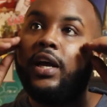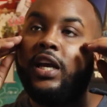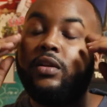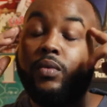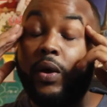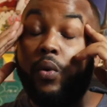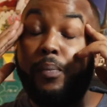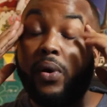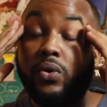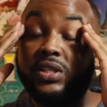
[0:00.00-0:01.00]
it will
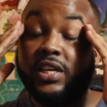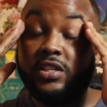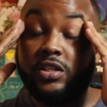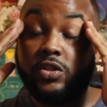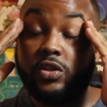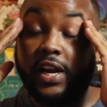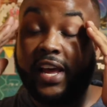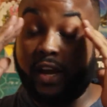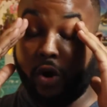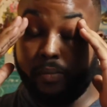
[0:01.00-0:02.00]
post and
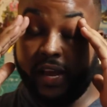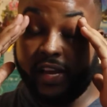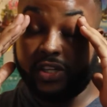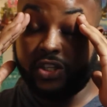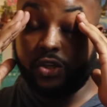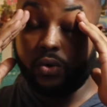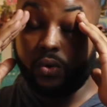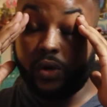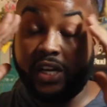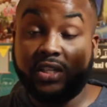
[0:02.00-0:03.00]
updates
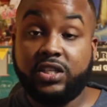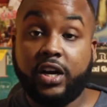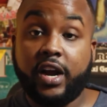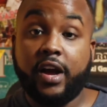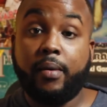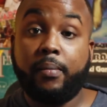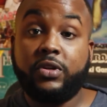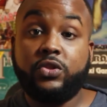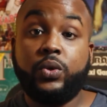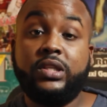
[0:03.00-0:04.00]
to Instagram,
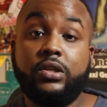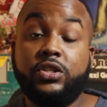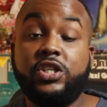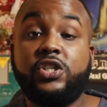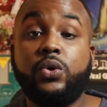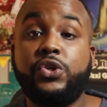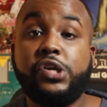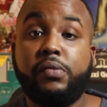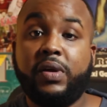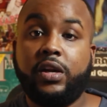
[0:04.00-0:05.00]
to Twitter, to your
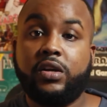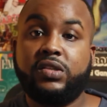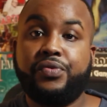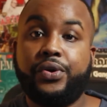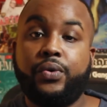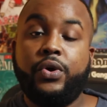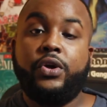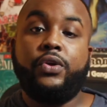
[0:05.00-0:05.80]
social medias for you.